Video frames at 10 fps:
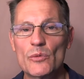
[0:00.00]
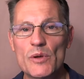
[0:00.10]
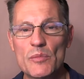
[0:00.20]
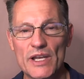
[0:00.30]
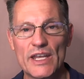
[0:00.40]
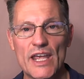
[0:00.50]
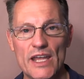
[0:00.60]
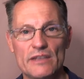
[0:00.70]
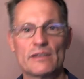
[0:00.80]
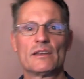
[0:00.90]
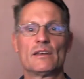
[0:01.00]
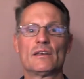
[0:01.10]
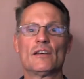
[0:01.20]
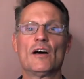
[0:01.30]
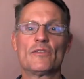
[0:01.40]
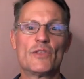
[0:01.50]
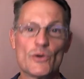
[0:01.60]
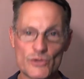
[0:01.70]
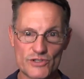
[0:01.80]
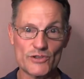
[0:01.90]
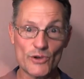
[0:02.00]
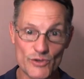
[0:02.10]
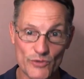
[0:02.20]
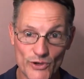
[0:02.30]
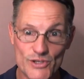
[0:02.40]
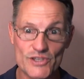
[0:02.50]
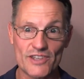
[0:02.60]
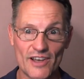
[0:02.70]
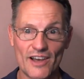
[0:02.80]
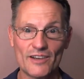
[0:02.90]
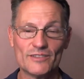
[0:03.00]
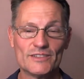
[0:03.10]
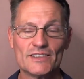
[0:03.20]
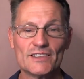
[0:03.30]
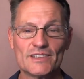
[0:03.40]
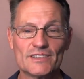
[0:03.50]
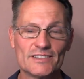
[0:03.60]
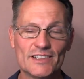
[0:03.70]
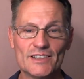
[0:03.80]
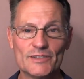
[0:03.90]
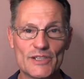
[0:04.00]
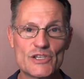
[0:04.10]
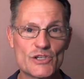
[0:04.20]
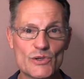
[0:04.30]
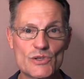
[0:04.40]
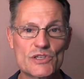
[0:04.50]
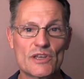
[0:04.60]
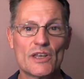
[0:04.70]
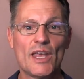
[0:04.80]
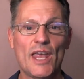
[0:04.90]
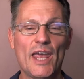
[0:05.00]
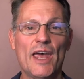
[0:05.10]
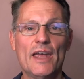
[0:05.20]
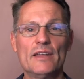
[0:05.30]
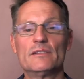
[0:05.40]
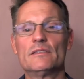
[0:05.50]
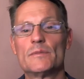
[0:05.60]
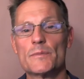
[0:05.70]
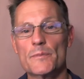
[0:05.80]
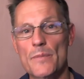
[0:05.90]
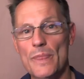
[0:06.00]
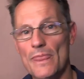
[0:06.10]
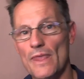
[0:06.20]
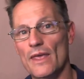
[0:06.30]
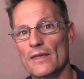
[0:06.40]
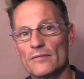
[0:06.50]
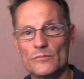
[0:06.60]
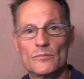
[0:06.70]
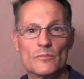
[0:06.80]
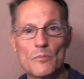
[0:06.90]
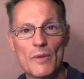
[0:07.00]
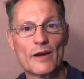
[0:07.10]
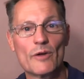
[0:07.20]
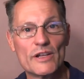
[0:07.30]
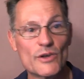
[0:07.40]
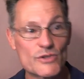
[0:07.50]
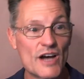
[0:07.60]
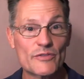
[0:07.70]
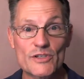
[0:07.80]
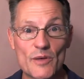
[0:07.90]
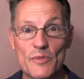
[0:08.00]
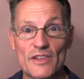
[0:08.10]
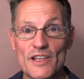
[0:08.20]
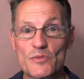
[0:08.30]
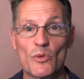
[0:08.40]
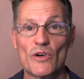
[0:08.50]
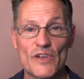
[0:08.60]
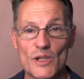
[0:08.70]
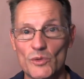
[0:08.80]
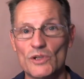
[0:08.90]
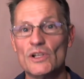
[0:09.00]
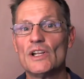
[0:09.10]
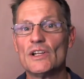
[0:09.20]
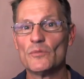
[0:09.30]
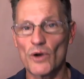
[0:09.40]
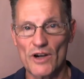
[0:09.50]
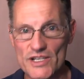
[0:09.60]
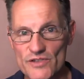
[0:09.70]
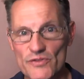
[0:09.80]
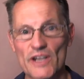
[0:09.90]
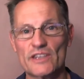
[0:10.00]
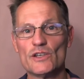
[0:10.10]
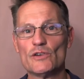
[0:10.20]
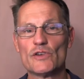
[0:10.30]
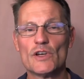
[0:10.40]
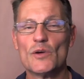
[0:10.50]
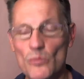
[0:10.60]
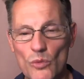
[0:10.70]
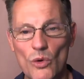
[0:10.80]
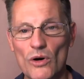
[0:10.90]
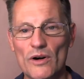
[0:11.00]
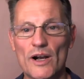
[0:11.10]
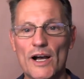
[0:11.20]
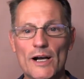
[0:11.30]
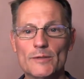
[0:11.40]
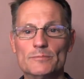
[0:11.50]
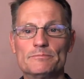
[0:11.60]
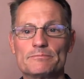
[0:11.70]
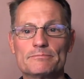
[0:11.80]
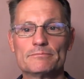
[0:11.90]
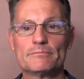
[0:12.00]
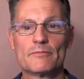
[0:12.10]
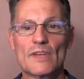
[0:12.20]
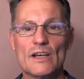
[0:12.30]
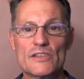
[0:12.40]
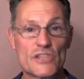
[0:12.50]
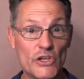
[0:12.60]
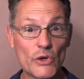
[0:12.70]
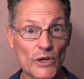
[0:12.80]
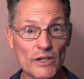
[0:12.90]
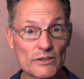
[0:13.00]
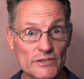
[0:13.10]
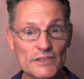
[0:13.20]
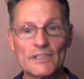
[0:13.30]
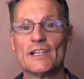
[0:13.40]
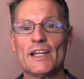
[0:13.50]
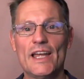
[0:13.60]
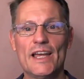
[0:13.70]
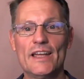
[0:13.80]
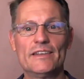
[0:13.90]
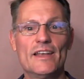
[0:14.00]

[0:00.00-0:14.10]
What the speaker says: mitigate those first issues and migrate those off to something that's more available, more cost-effective, more secure, and